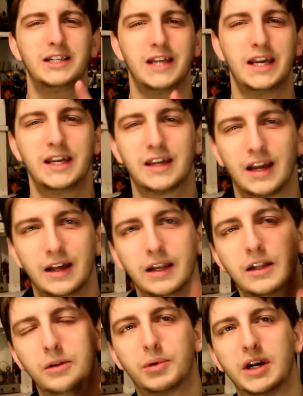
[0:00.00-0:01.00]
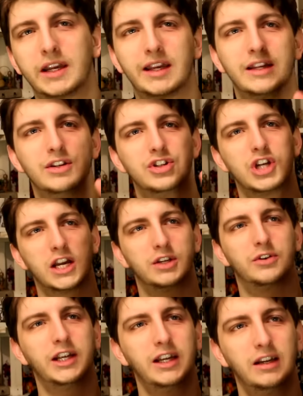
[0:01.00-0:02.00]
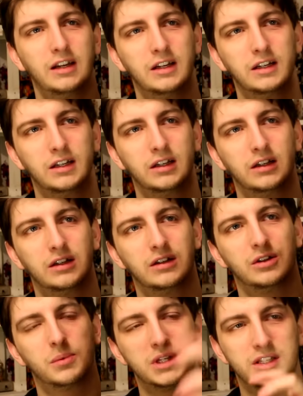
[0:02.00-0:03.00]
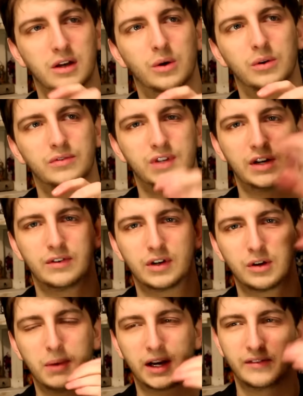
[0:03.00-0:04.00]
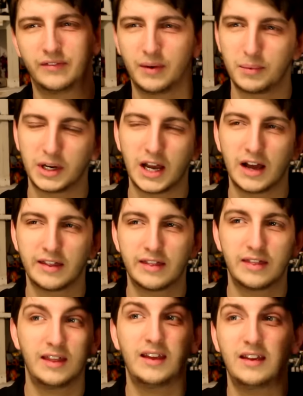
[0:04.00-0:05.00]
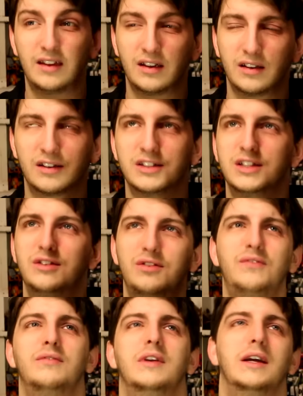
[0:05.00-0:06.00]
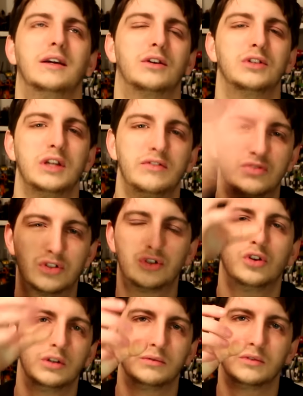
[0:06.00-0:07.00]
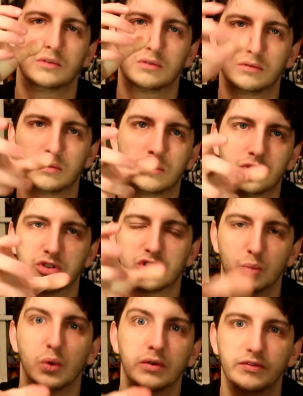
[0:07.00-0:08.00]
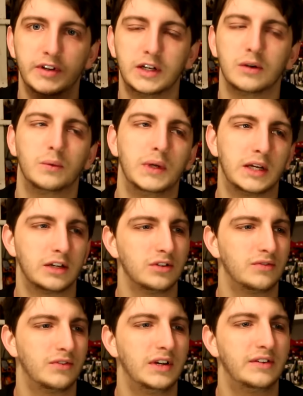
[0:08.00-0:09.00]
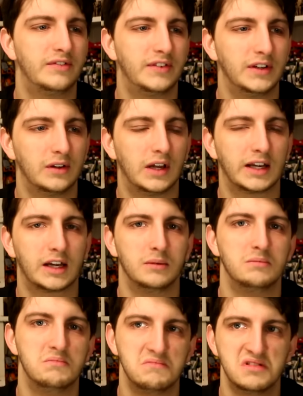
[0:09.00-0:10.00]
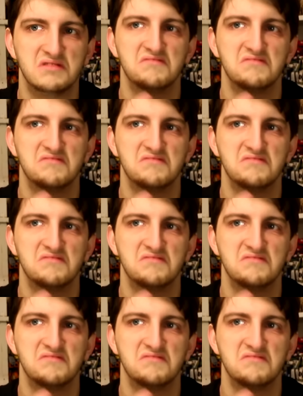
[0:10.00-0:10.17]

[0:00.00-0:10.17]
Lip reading: I take a little break in January. Normally it's the whole of January. I come back in February. I think because I've shortened just to one video a week, it doesn't really feel like I'm